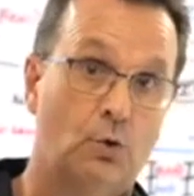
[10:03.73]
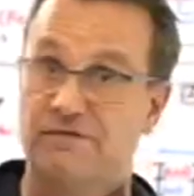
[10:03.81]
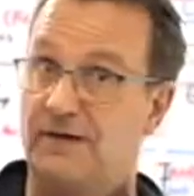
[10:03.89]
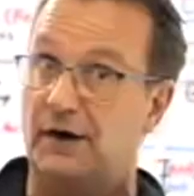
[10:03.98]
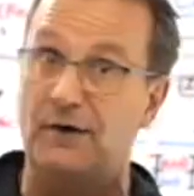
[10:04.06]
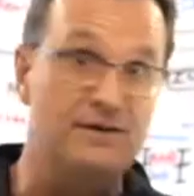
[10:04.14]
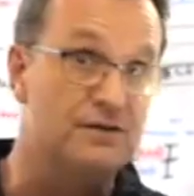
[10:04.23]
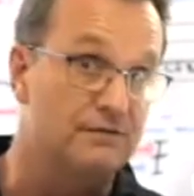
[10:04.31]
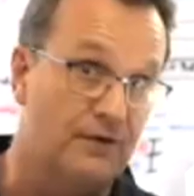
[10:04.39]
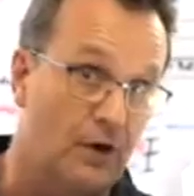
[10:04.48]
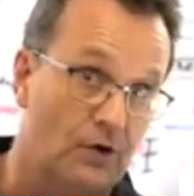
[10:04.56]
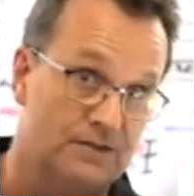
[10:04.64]
who are very
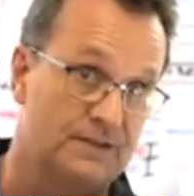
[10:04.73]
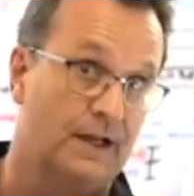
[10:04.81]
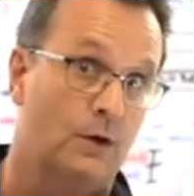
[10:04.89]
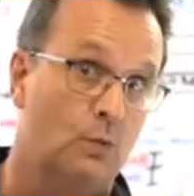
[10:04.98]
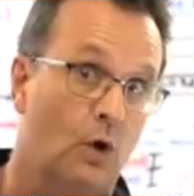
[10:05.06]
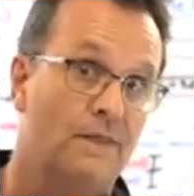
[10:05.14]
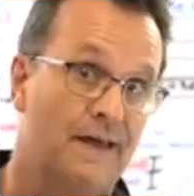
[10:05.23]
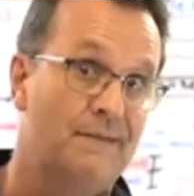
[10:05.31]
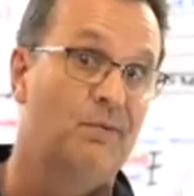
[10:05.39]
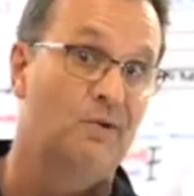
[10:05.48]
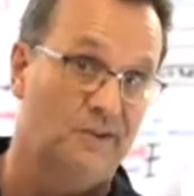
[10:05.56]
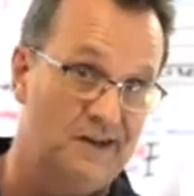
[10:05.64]
diverse in what
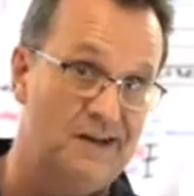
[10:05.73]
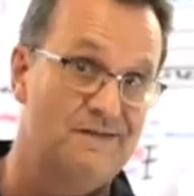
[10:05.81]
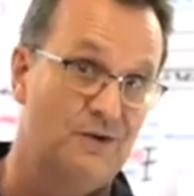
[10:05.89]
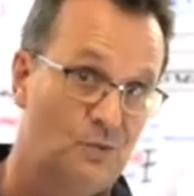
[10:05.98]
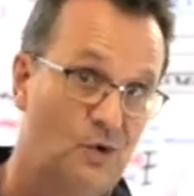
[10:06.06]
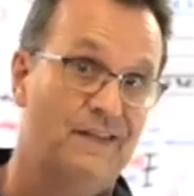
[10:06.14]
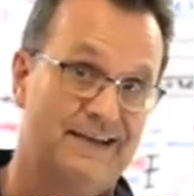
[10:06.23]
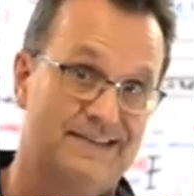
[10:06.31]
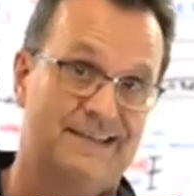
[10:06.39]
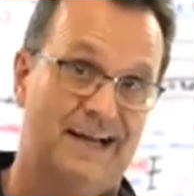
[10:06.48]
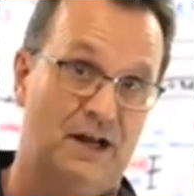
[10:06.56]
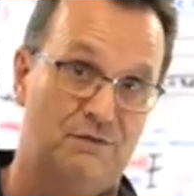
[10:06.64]
they believe and what
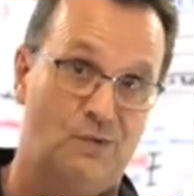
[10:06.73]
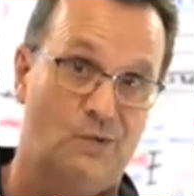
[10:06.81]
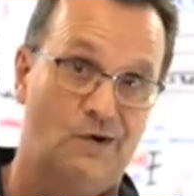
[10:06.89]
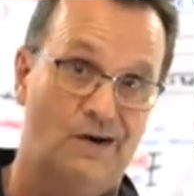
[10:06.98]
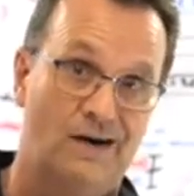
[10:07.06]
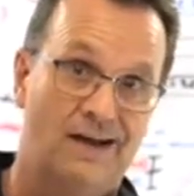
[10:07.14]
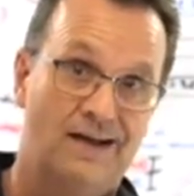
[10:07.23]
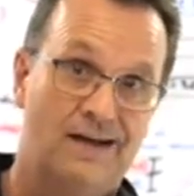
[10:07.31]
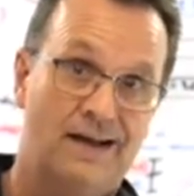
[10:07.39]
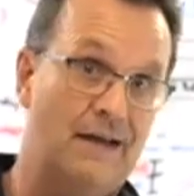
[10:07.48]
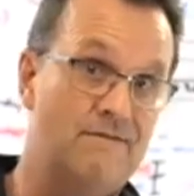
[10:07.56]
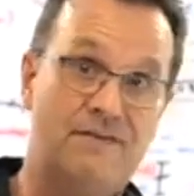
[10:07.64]
they stand for,
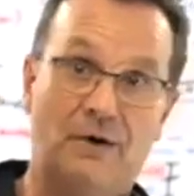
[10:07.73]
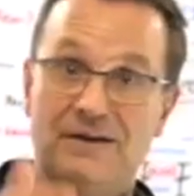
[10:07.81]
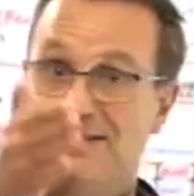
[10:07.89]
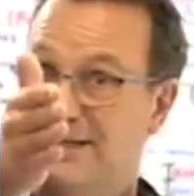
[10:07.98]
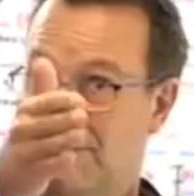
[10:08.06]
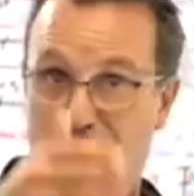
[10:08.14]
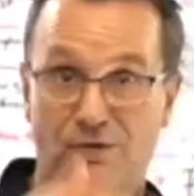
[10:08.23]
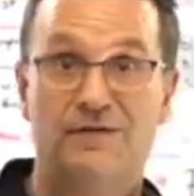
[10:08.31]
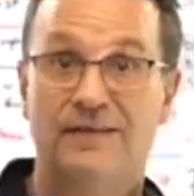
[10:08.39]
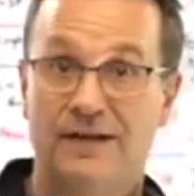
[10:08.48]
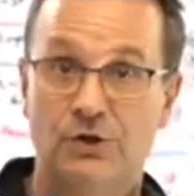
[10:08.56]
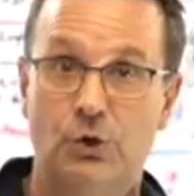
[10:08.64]
and very
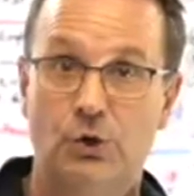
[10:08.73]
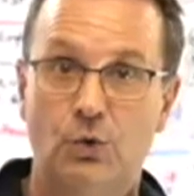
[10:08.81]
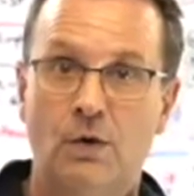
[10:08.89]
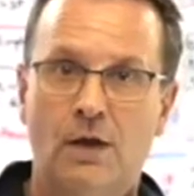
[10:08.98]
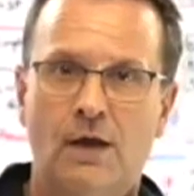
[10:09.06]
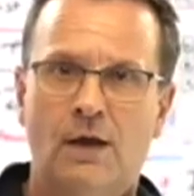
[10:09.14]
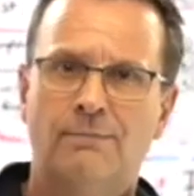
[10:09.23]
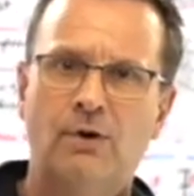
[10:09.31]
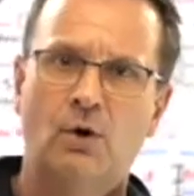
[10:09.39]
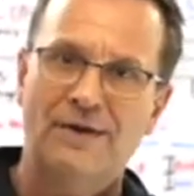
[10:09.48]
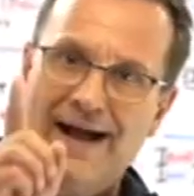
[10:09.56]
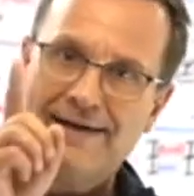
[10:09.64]
different than you,
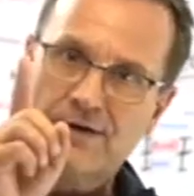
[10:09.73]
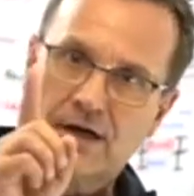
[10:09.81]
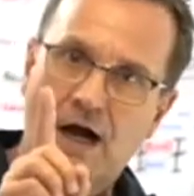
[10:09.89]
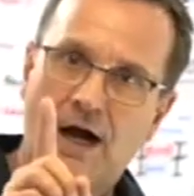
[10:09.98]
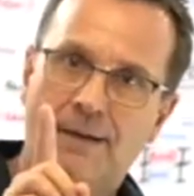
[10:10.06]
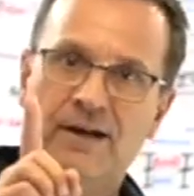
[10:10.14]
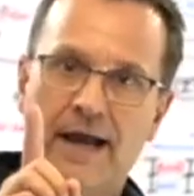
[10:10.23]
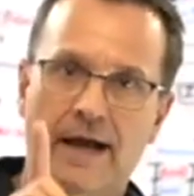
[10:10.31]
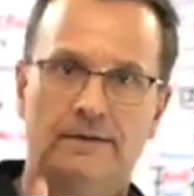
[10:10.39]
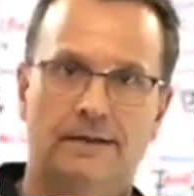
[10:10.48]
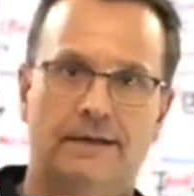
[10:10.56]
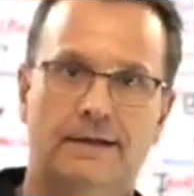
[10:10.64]
but we have a
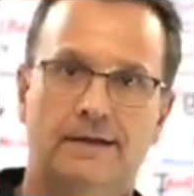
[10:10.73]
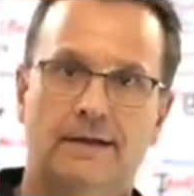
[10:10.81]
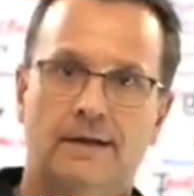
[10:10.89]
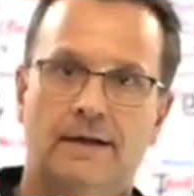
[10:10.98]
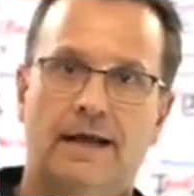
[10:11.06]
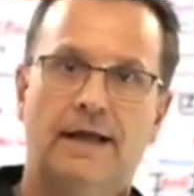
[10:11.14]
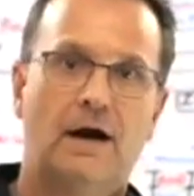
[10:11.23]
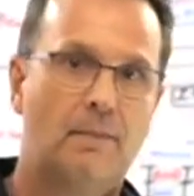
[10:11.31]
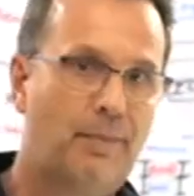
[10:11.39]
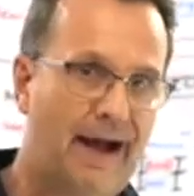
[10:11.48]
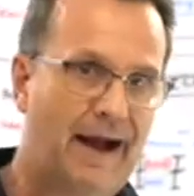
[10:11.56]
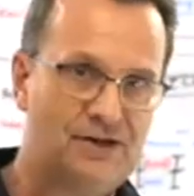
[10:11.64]
commonality in
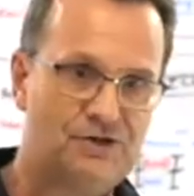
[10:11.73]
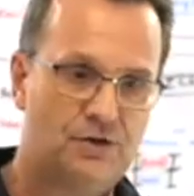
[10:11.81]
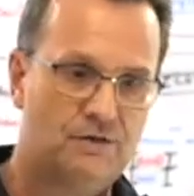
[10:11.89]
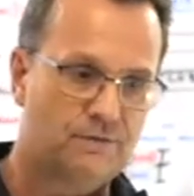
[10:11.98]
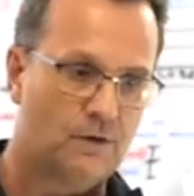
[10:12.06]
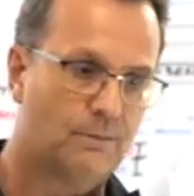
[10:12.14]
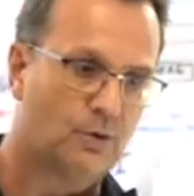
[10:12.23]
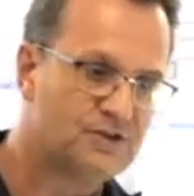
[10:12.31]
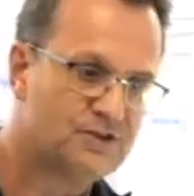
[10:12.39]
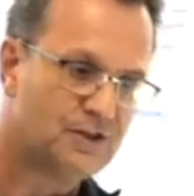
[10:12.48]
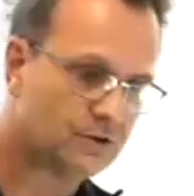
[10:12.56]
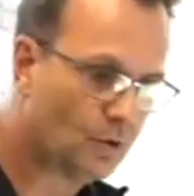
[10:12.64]
our passion for
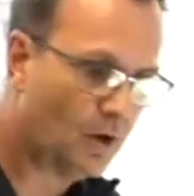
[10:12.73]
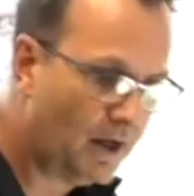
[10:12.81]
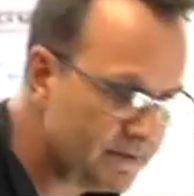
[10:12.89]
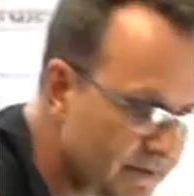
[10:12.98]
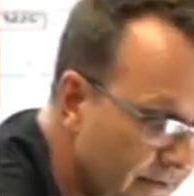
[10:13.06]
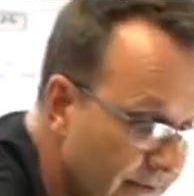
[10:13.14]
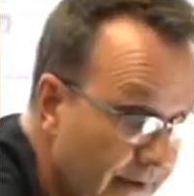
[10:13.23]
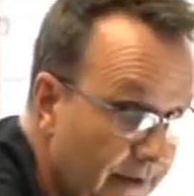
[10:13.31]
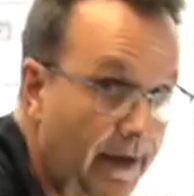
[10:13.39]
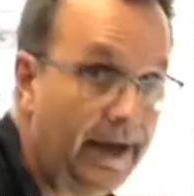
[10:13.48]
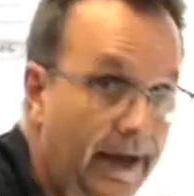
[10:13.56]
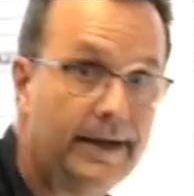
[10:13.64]
bridging trust
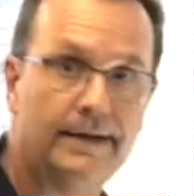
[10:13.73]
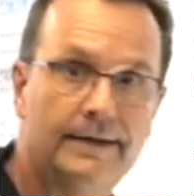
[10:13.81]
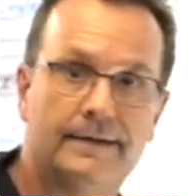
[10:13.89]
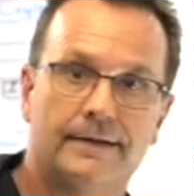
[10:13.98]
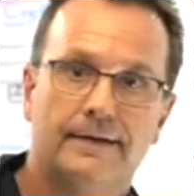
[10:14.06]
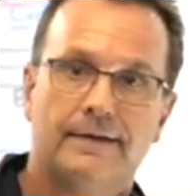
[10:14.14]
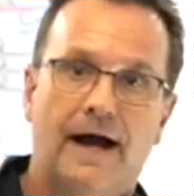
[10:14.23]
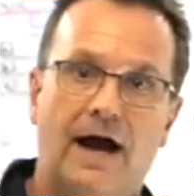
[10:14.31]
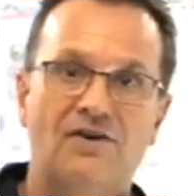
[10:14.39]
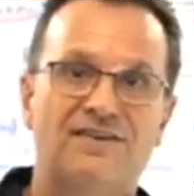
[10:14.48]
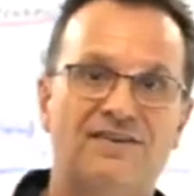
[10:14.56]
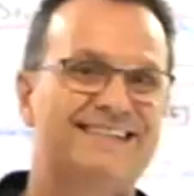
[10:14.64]
and
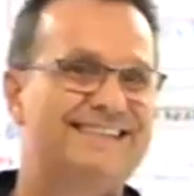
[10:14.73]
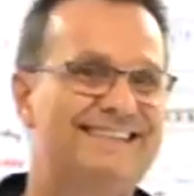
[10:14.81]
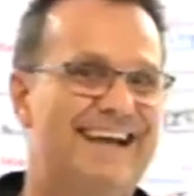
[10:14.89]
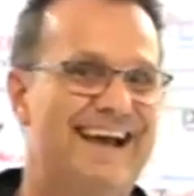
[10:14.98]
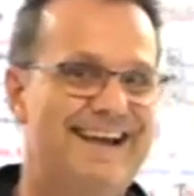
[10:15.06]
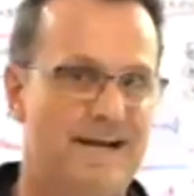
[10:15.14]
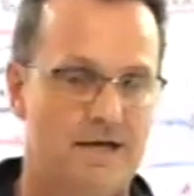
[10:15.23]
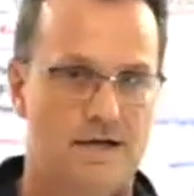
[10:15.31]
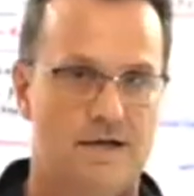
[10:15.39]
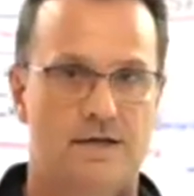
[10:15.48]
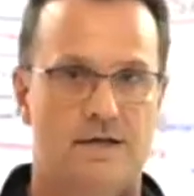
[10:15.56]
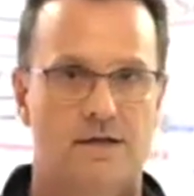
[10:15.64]
our
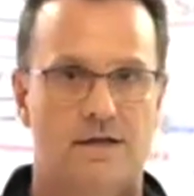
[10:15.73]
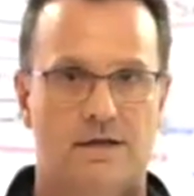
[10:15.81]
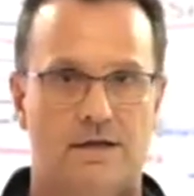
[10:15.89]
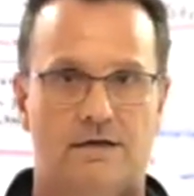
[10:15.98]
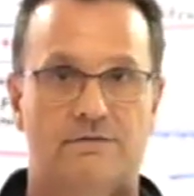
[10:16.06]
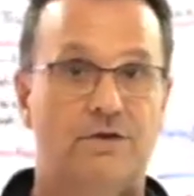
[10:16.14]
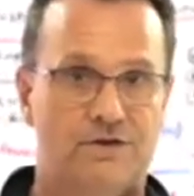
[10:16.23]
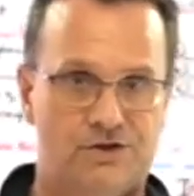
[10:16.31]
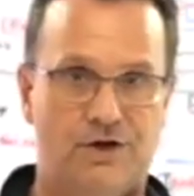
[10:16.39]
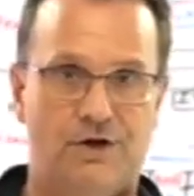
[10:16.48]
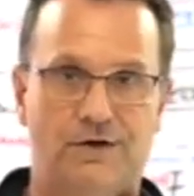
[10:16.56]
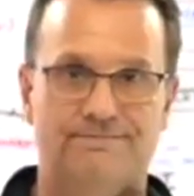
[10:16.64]
disdain for the
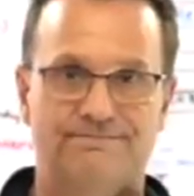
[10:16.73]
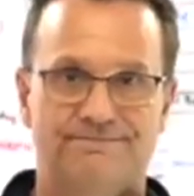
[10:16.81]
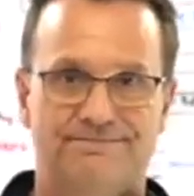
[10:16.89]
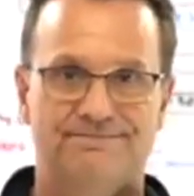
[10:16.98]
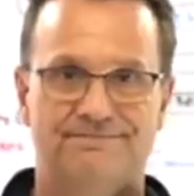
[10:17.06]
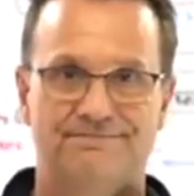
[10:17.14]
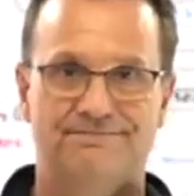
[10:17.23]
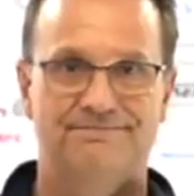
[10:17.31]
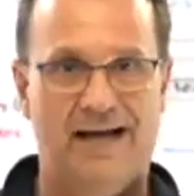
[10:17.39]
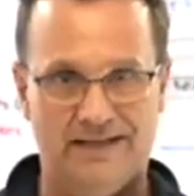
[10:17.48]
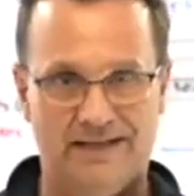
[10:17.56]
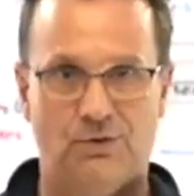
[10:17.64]
churn.
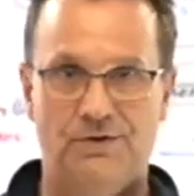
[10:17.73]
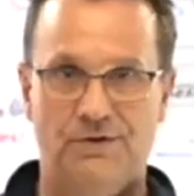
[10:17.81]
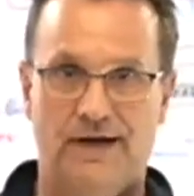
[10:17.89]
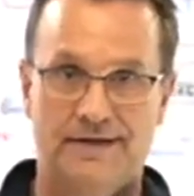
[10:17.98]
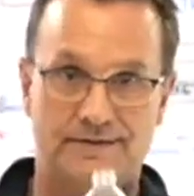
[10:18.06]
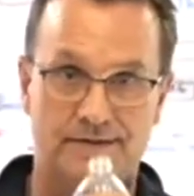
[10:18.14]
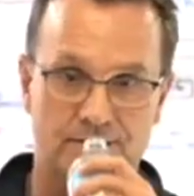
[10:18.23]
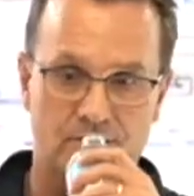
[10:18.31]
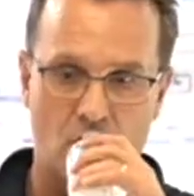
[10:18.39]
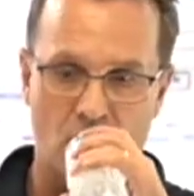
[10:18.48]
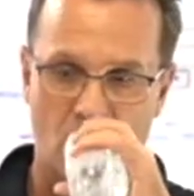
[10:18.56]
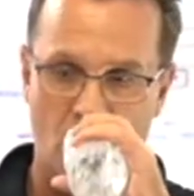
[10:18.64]
That's what unites us.